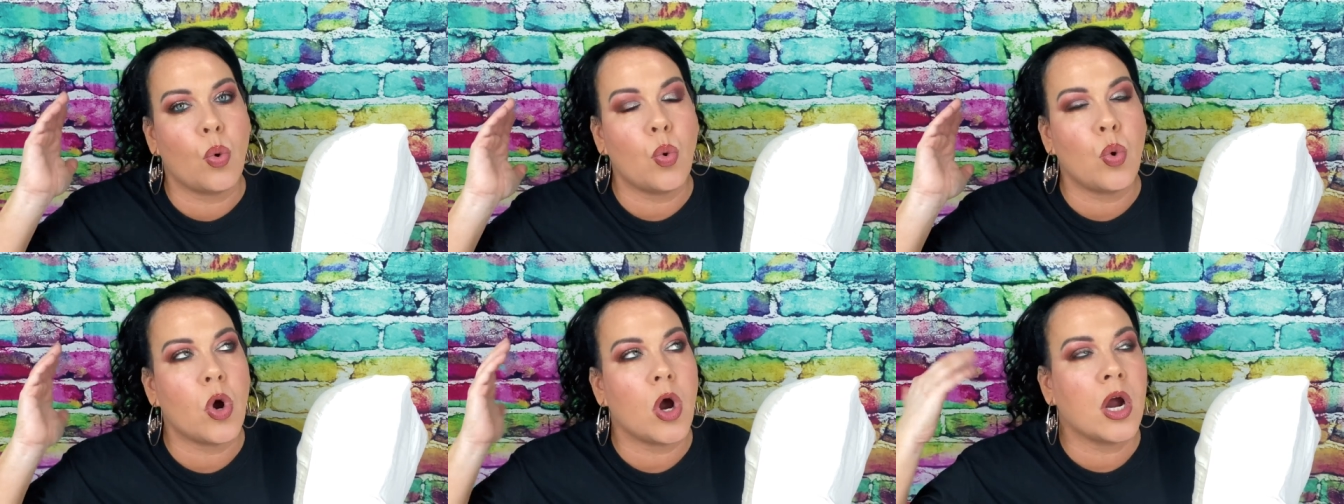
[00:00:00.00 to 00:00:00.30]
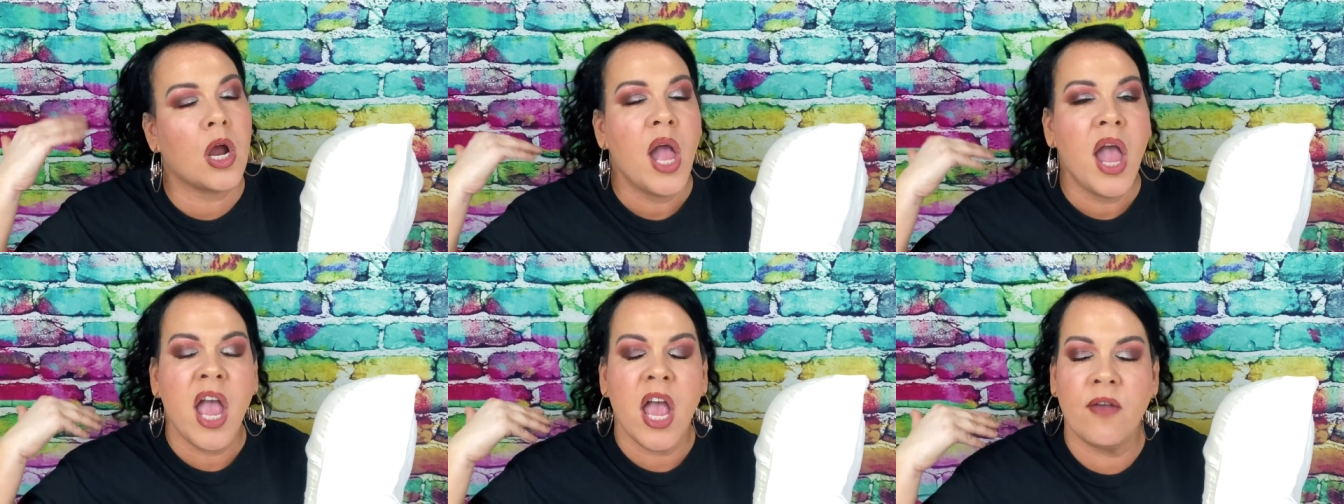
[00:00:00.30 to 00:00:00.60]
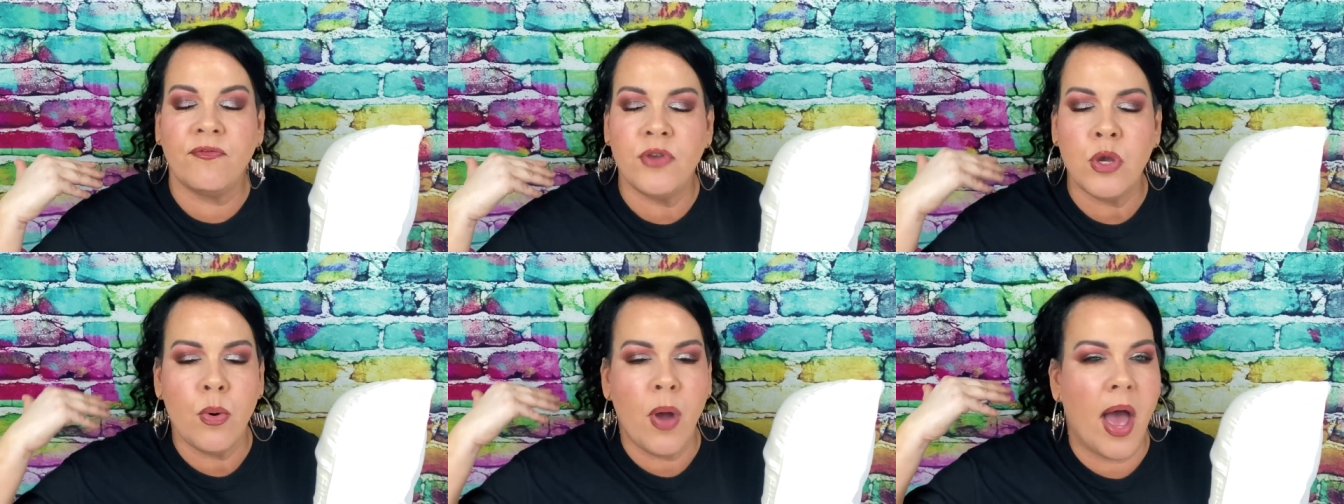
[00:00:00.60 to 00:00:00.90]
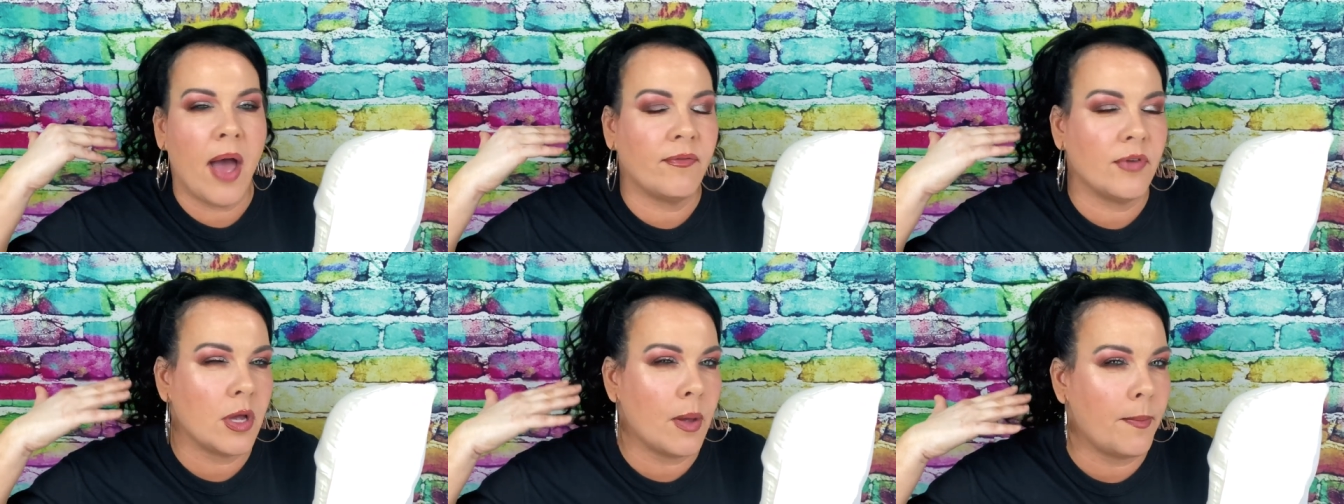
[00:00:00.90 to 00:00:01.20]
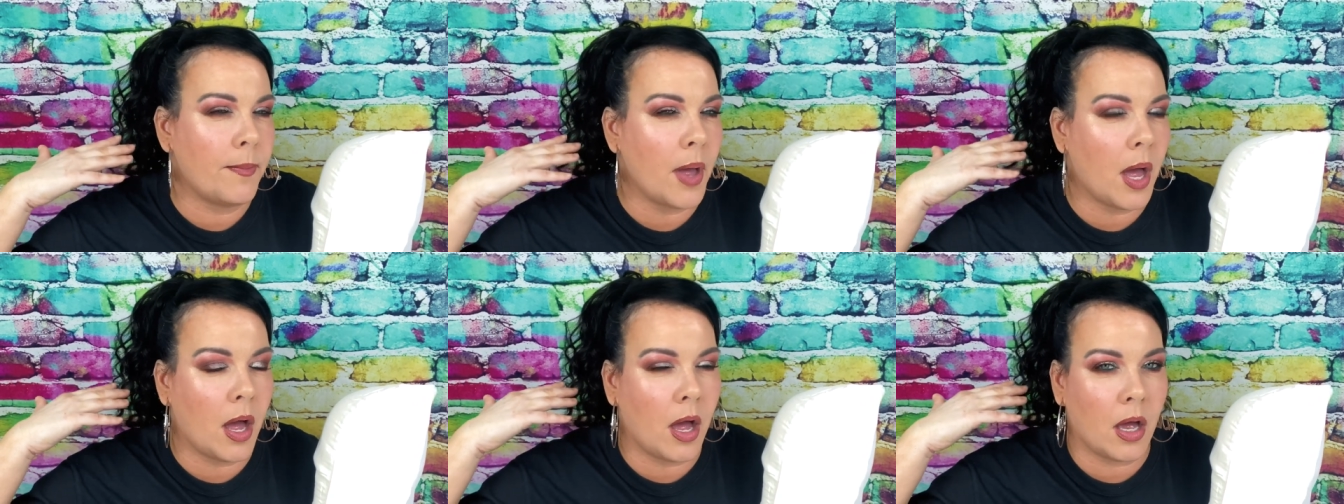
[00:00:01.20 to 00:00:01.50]
or if you have
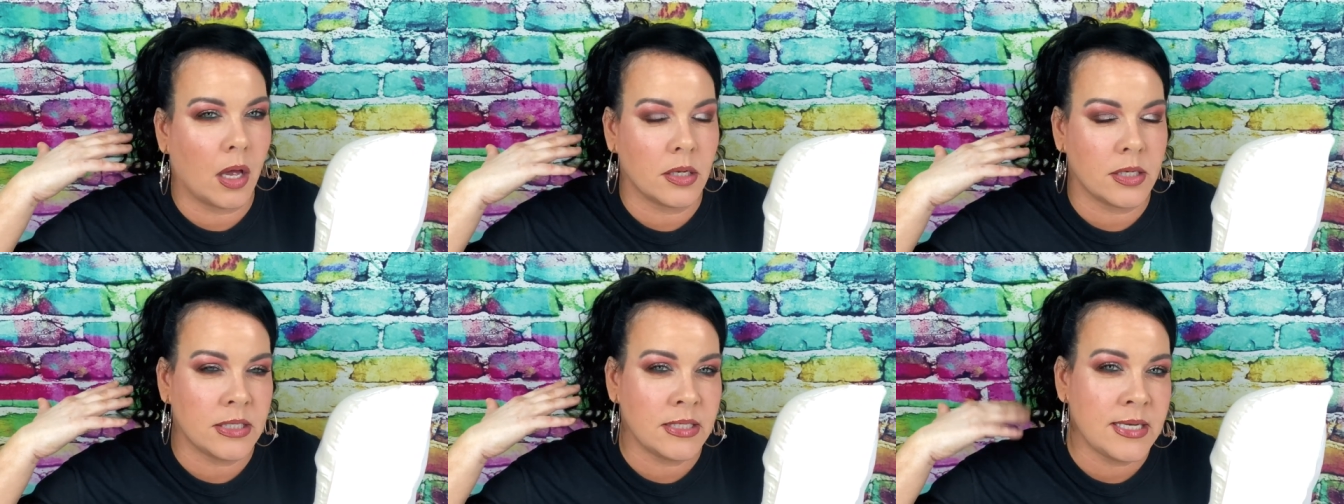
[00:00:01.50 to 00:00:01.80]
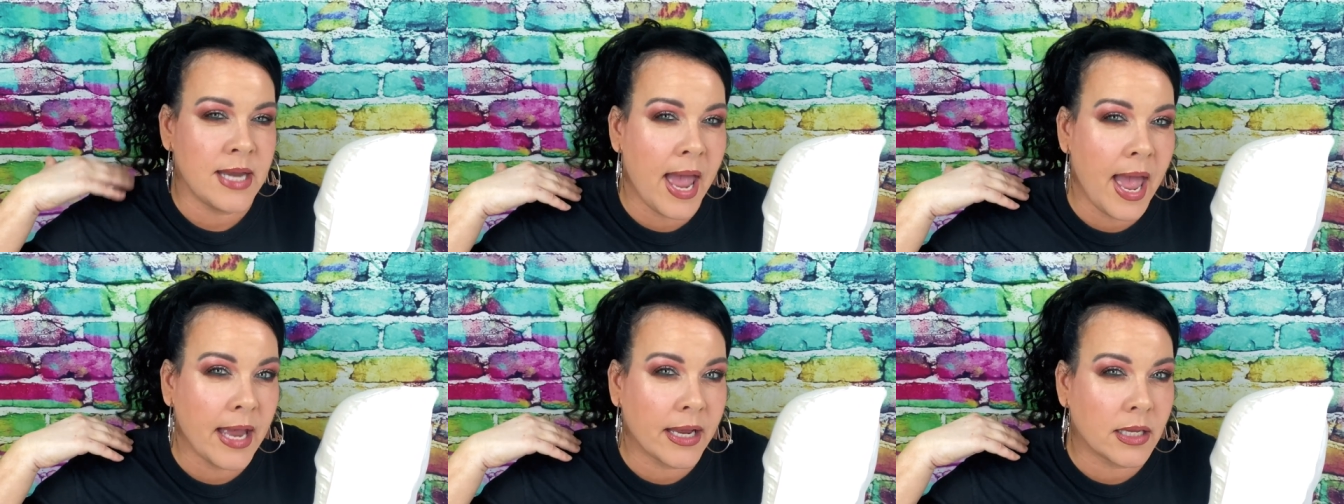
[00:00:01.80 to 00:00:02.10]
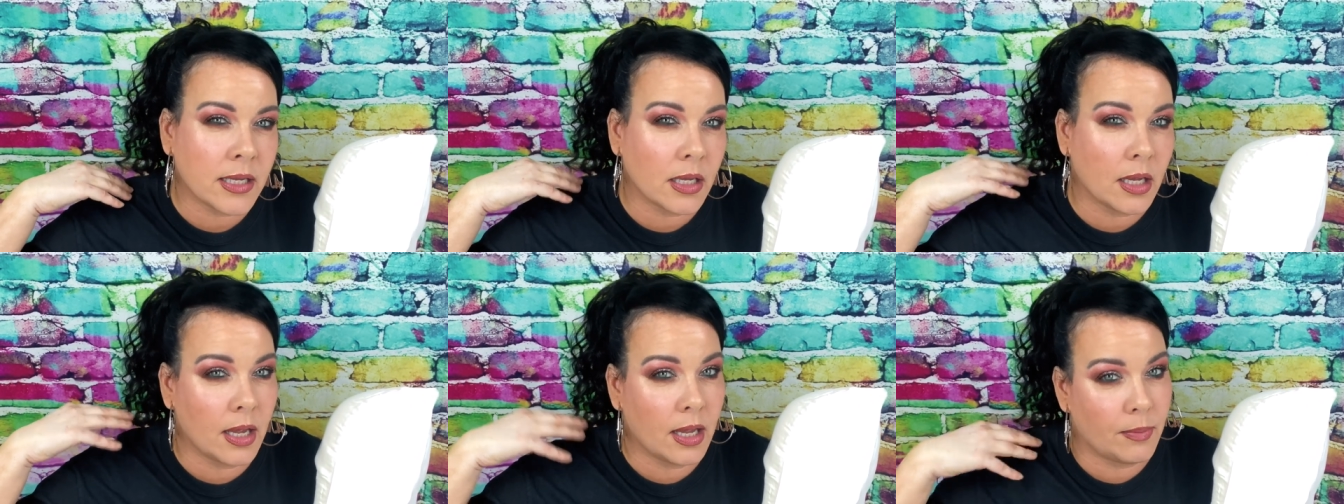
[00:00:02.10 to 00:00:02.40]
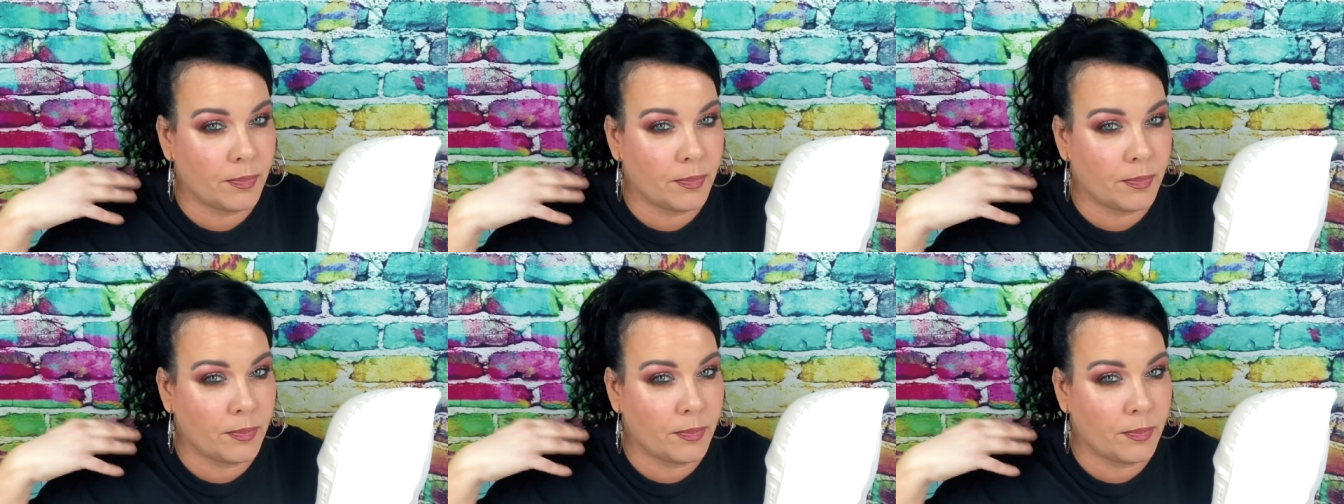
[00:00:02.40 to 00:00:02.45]
a, a neck